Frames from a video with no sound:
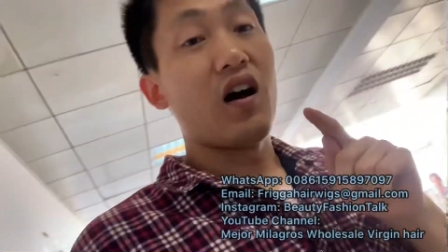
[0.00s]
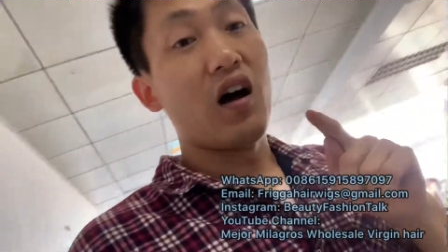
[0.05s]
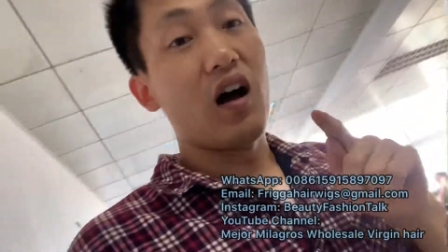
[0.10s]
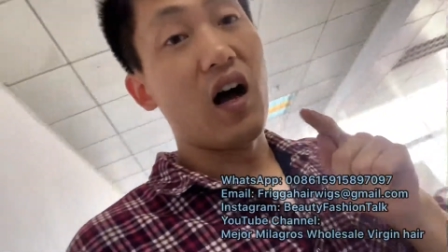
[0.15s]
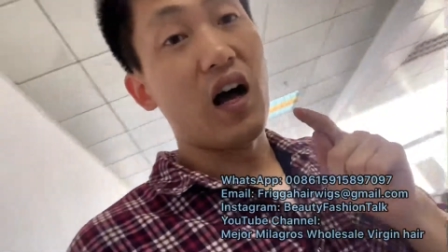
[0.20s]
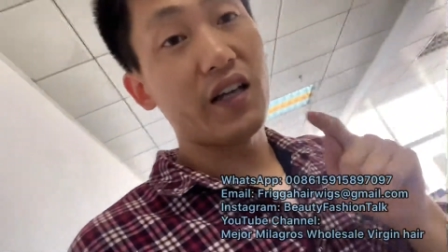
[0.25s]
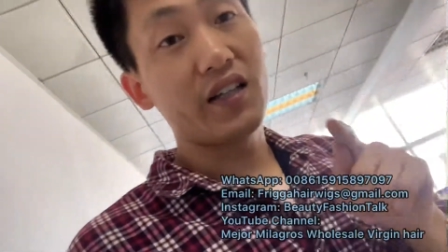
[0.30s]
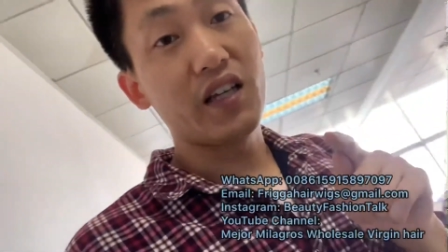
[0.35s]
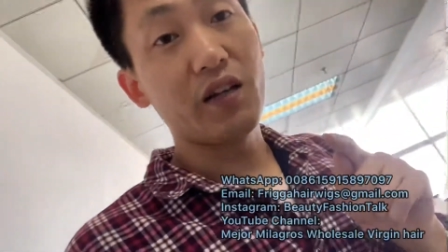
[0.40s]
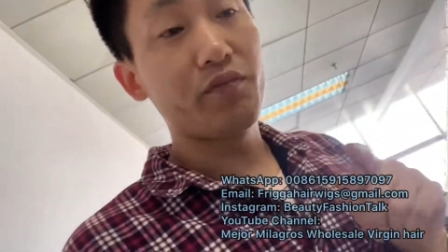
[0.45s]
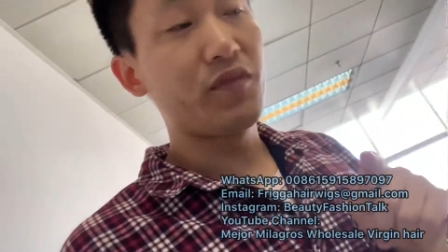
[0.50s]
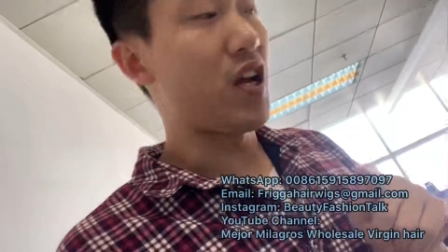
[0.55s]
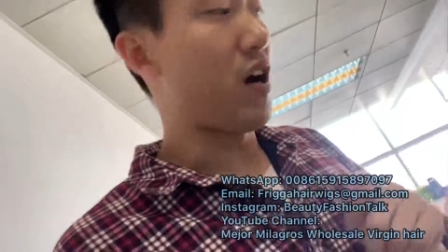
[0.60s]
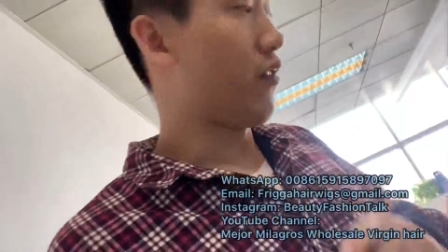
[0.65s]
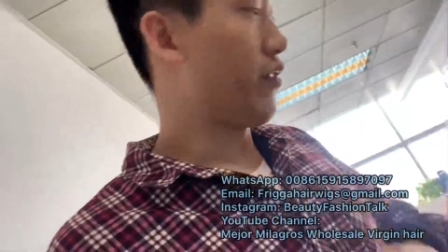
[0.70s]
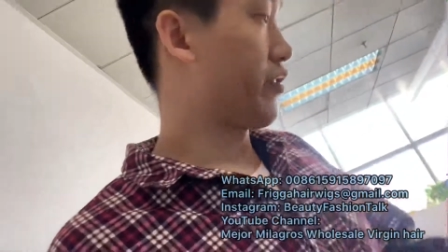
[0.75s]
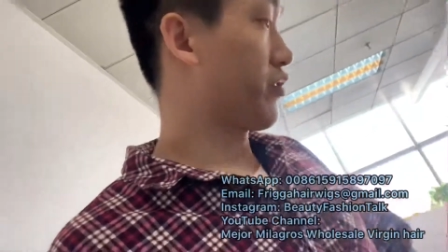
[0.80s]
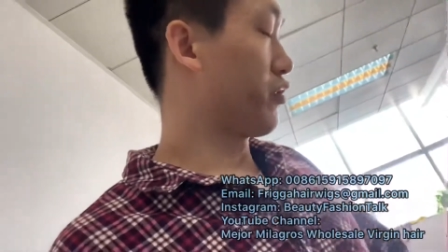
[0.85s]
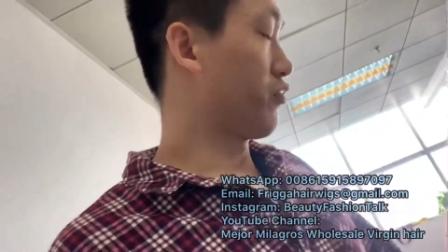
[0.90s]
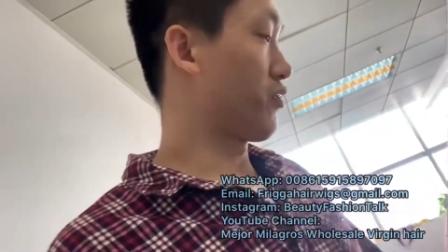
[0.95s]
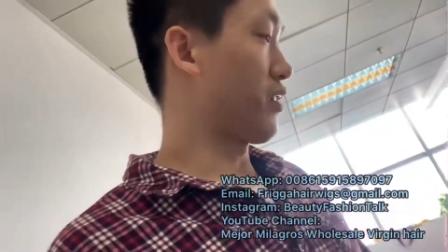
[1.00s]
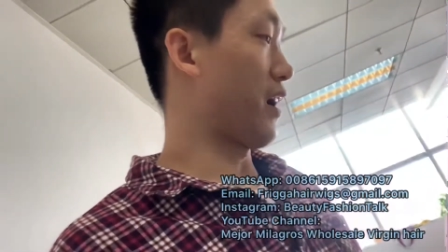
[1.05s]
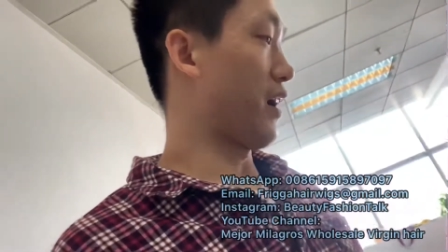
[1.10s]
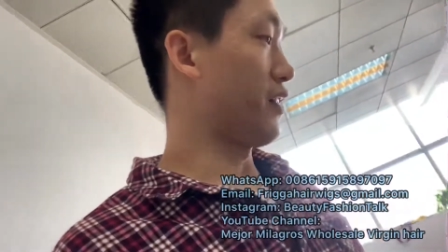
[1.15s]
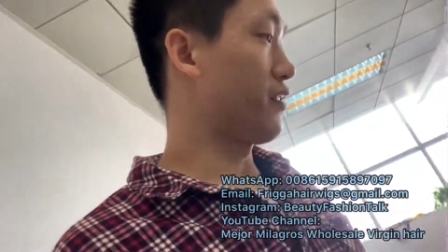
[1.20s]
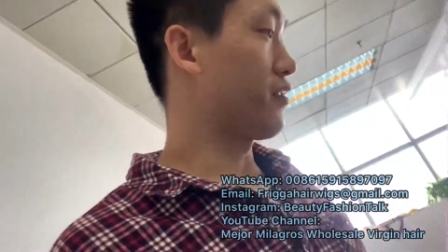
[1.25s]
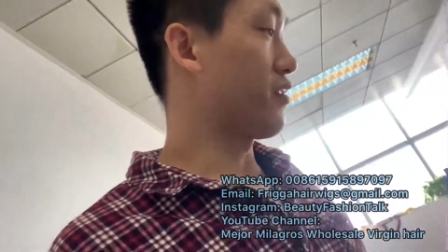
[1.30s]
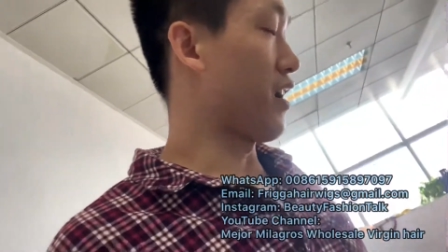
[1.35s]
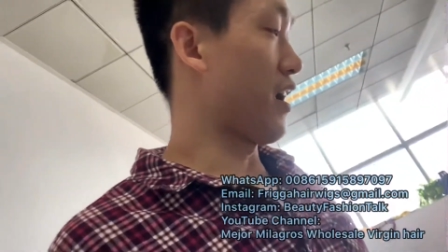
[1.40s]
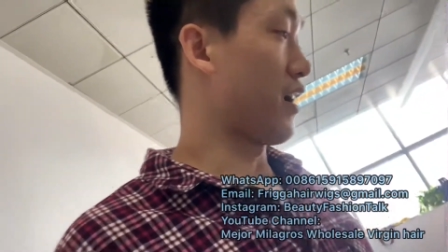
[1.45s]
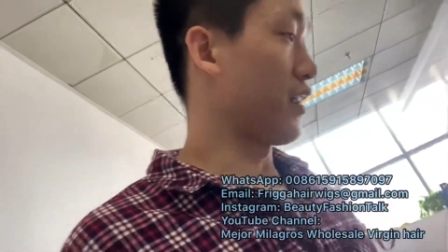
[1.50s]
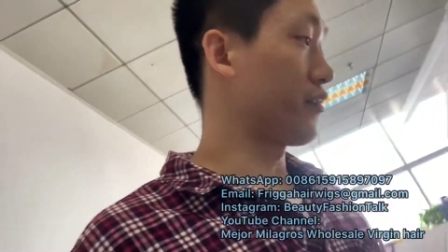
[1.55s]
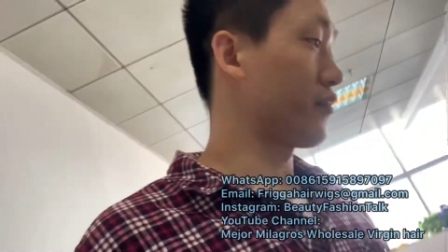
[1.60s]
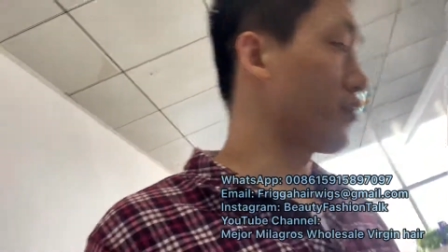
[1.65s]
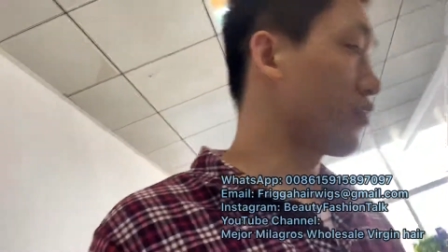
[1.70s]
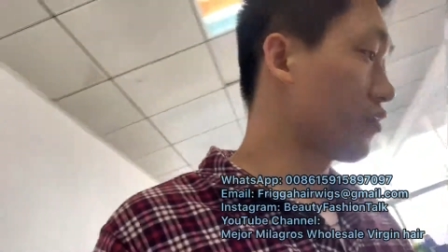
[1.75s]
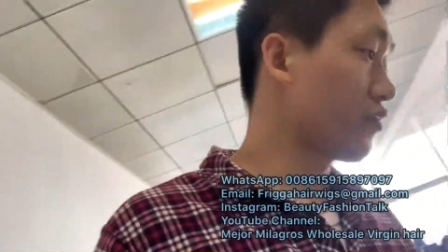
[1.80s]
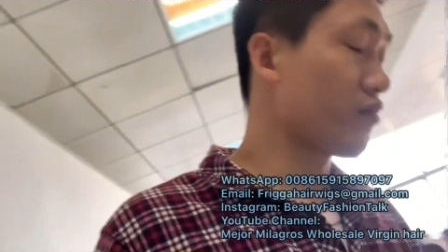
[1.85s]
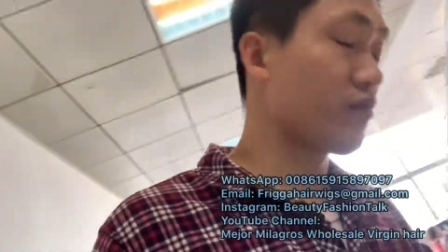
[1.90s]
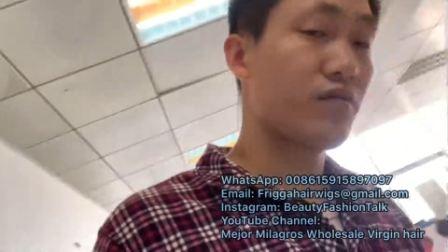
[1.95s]
I keep telling you guys that
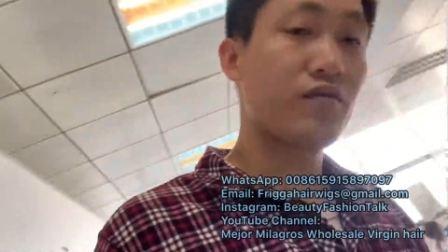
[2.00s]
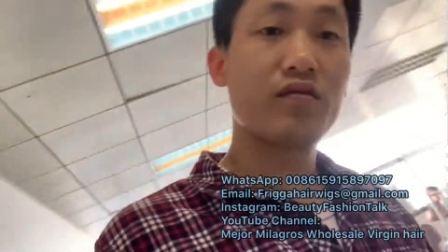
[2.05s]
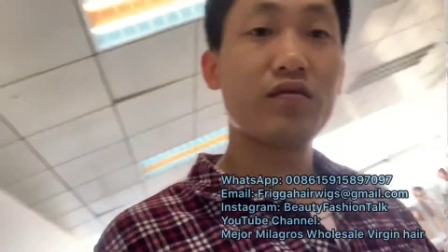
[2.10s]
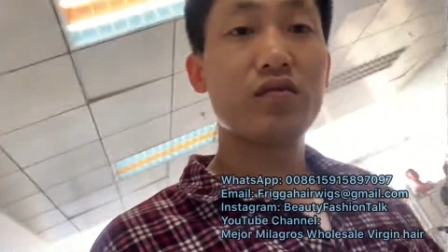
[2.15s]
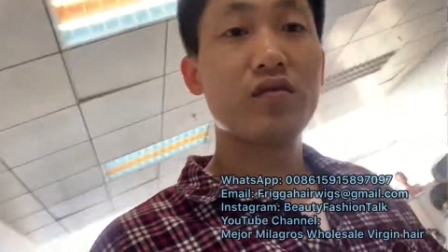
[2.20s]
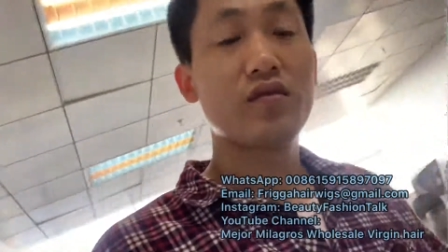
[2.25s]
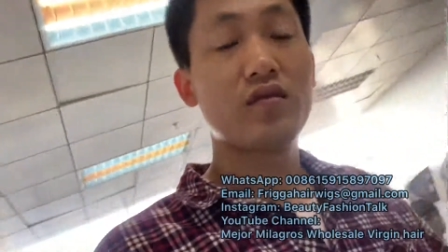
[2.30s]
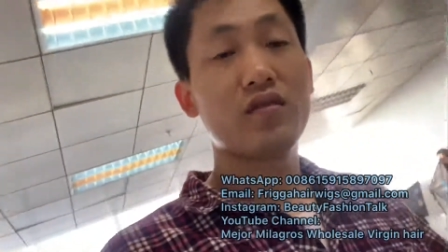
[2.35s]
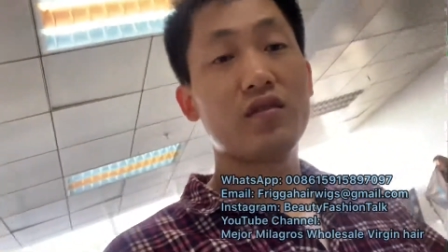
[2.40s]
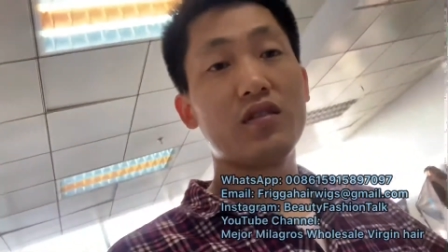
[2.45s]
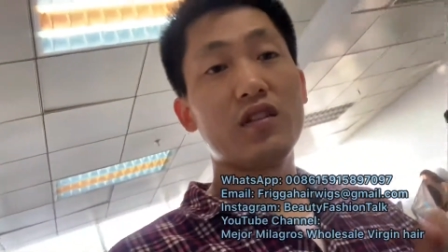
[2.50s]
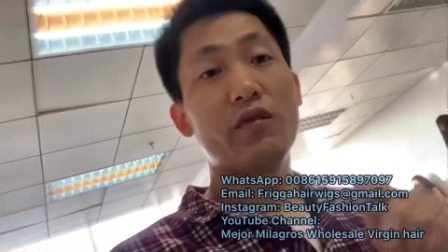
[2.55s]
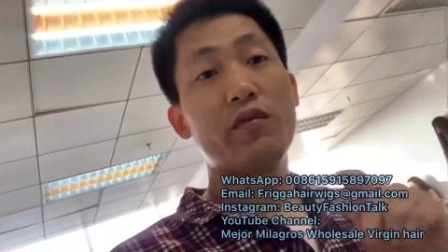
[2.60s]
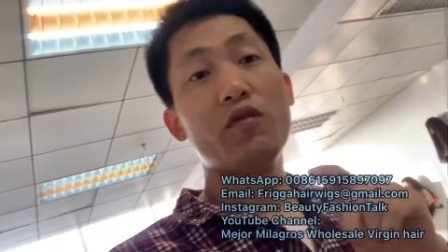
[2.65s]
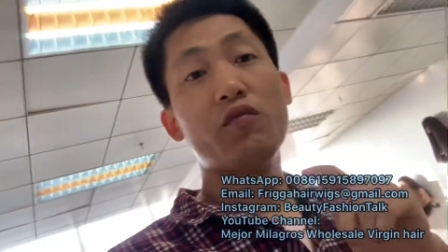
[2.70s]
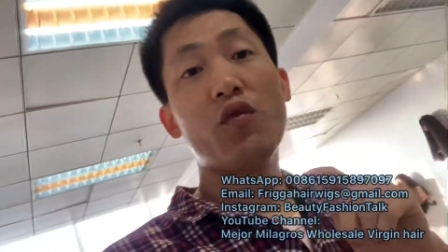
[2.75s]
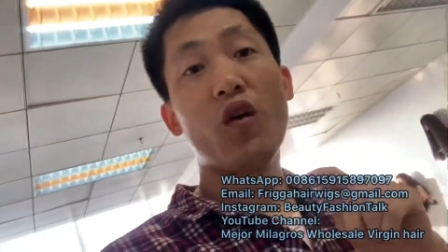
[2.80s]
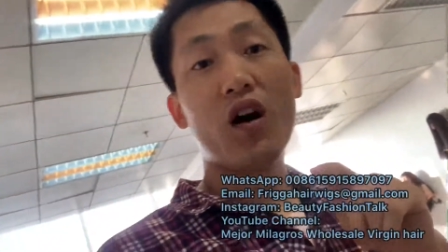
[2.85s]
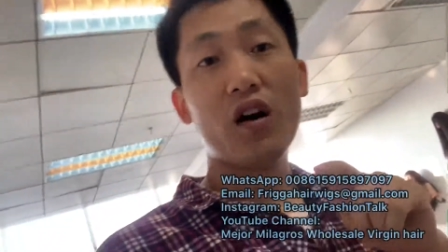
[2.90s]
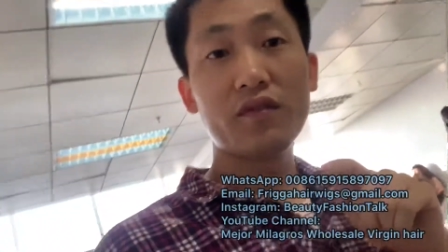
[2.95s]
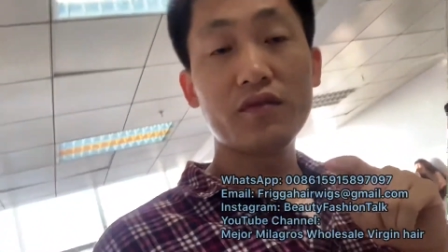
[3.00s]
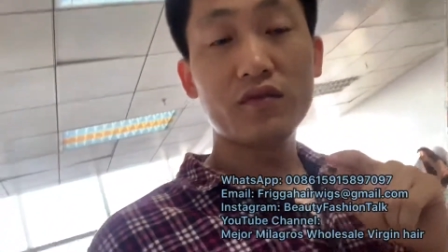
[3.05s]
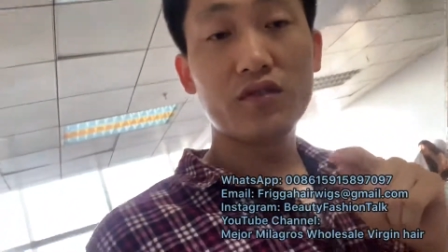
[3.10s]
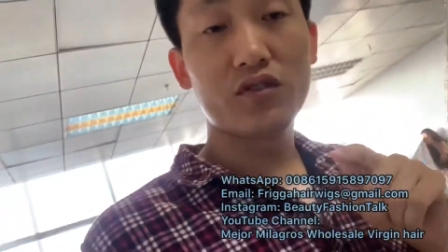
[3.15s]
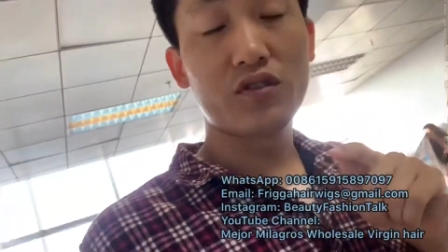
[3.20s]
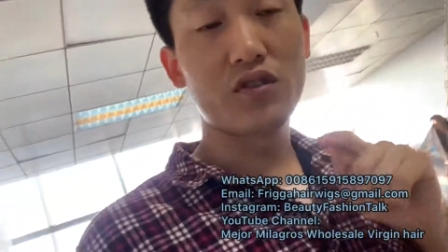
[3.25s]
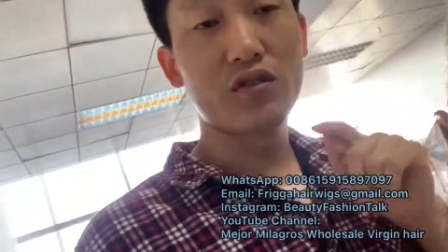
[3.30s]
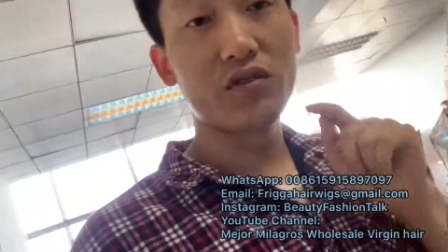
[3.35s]
if you want